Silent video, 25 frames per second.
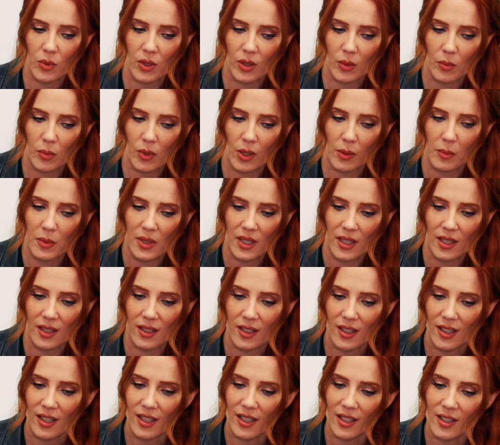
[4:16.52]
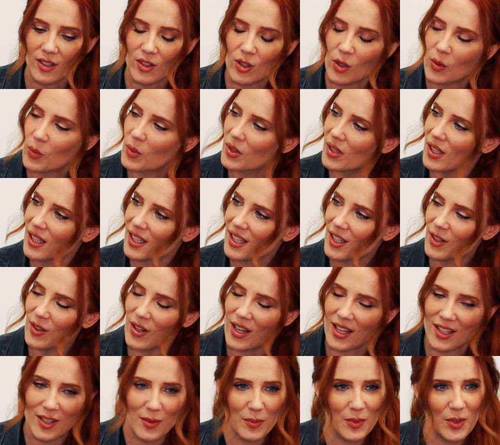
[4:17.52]
we'll probably don't want to hear
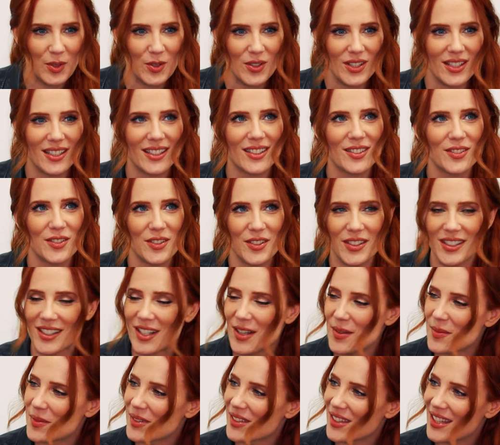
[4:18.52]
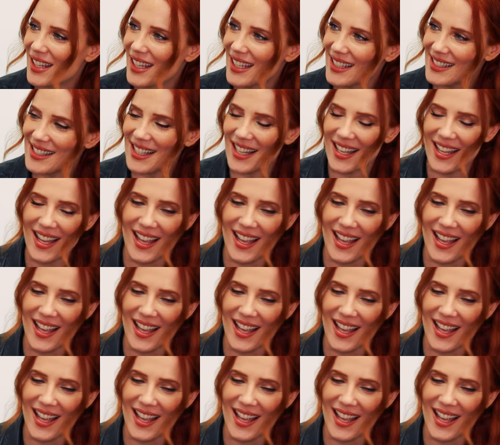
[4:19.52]
any music for a couple days.